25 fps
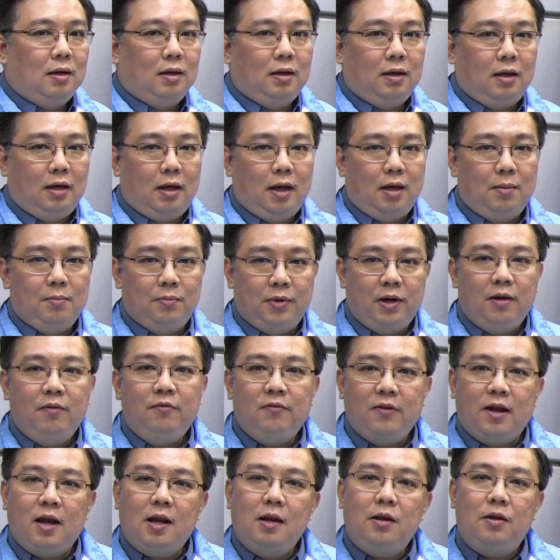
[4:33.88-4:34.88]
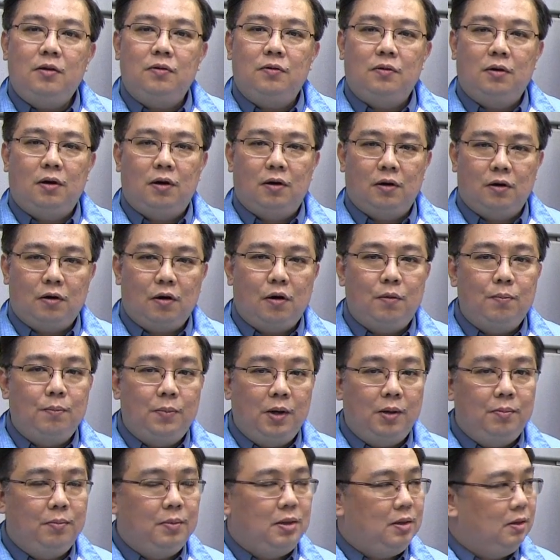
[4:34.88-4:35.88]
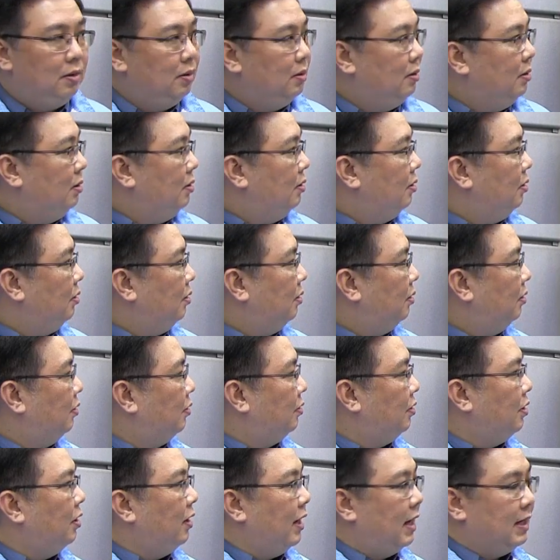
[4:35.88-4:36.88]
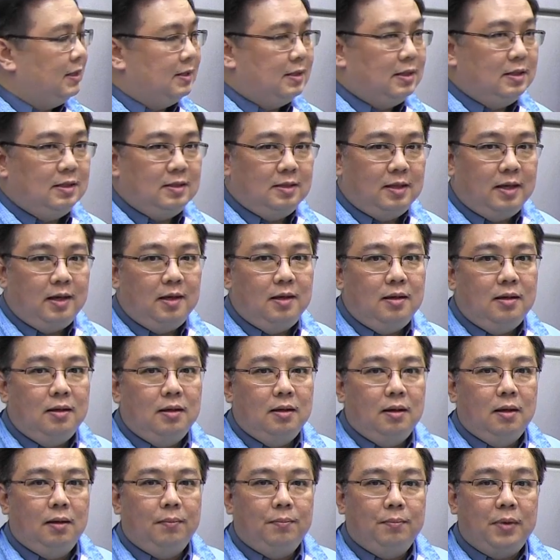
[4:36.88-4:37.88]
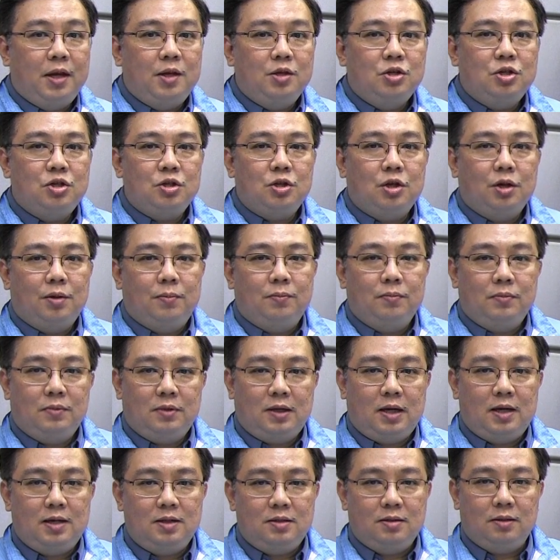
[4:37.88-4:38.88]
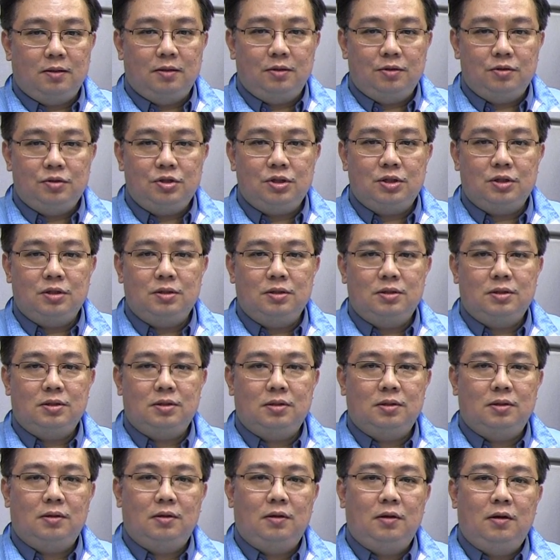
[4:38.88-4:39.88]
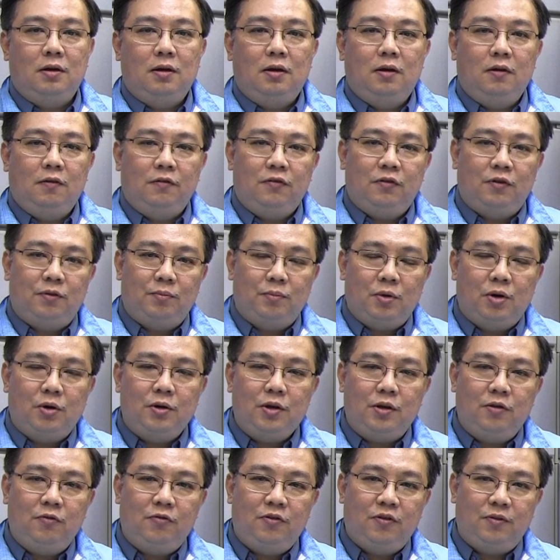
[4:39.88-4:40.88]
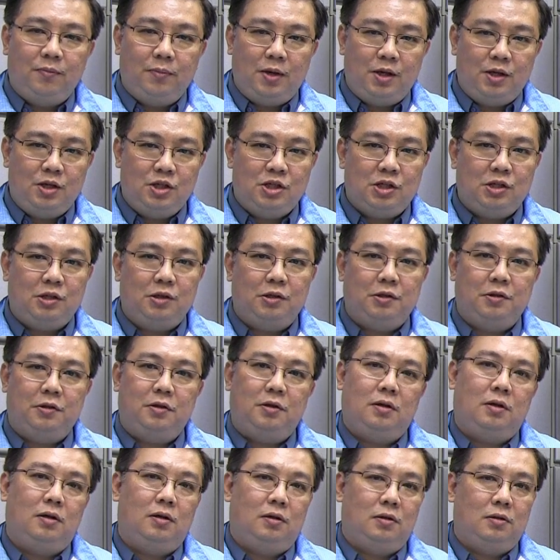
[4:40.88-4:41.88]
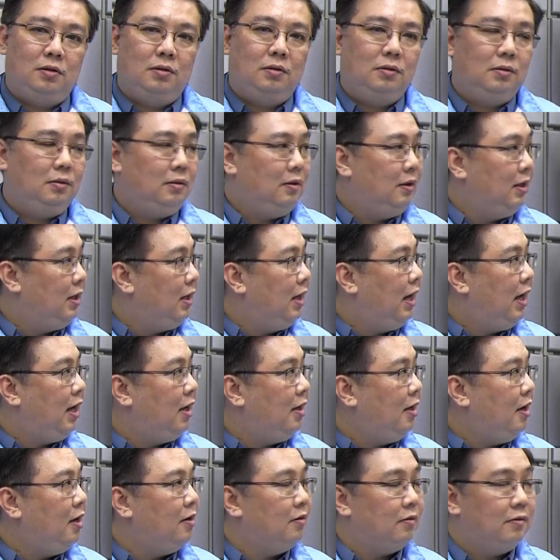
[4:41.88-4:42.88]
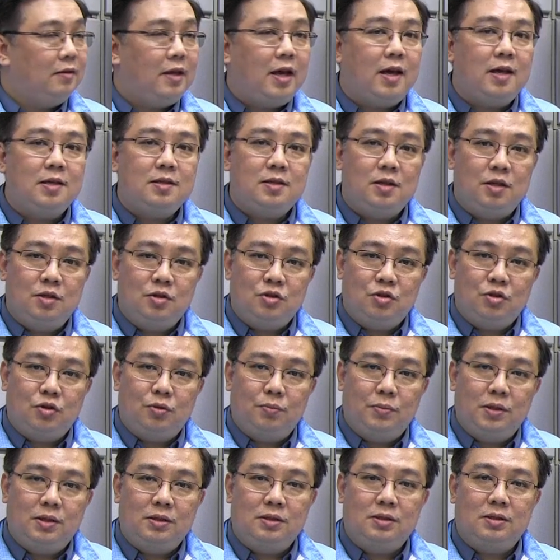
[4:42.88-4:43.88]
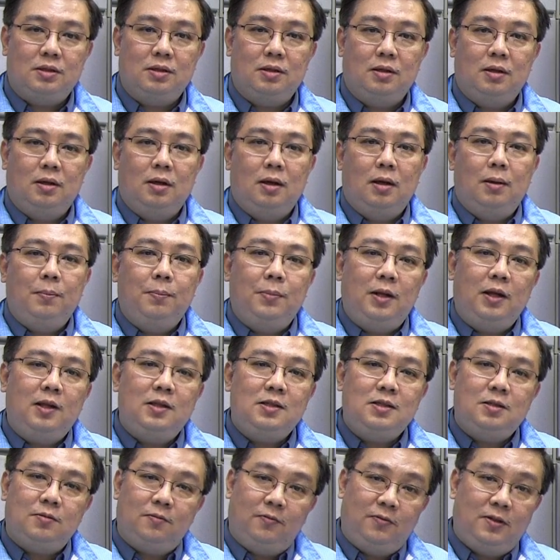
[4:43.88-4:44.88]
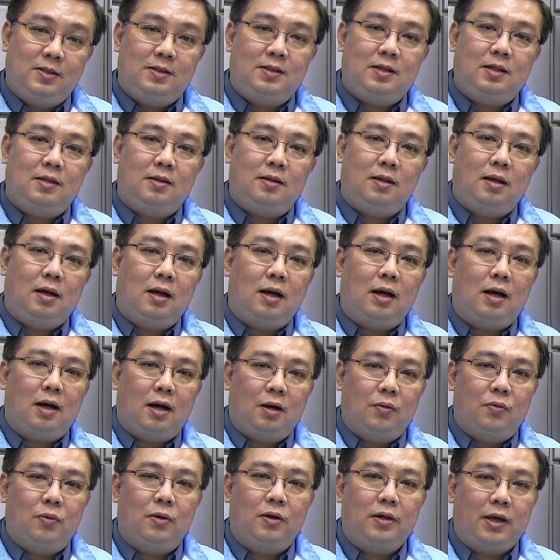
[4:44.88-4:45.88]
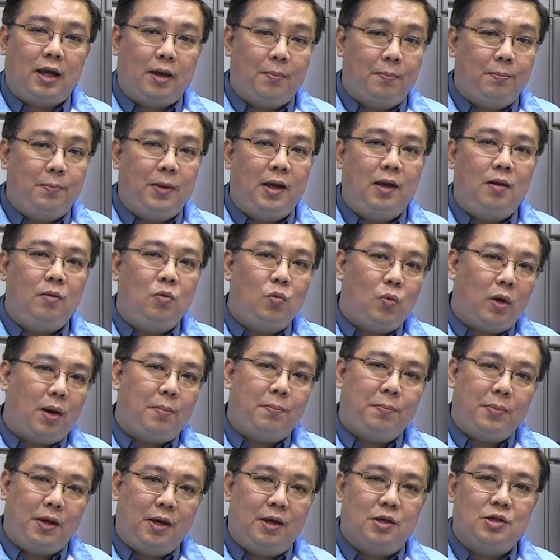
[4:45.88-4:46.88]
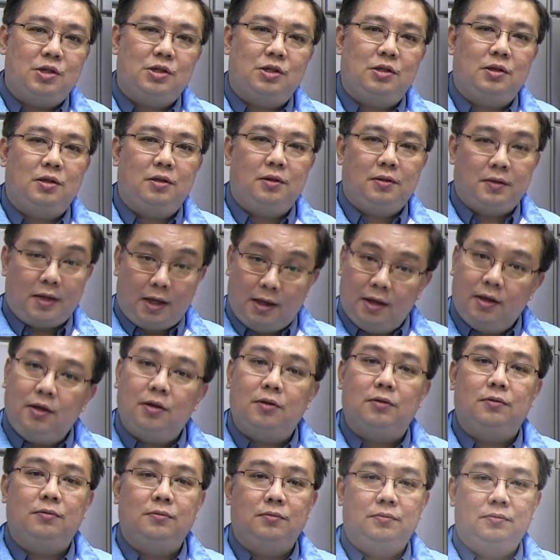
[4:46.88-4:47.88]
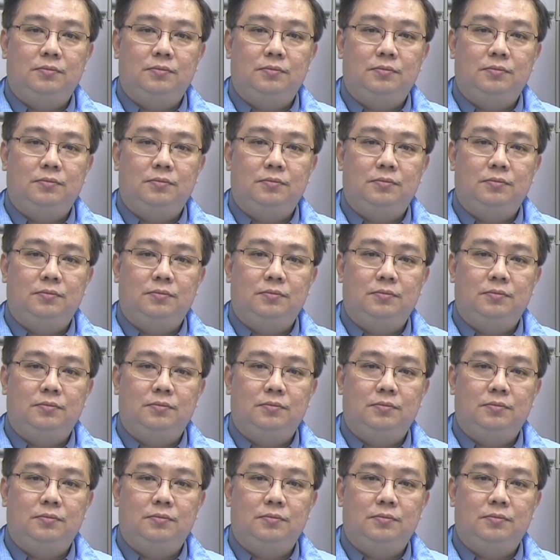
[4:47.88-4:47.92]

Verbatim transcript: can bring value or complement to your existing benchtop test solutions. For more information on the handheld test instruments, please visit our campaign webpage. Thank you.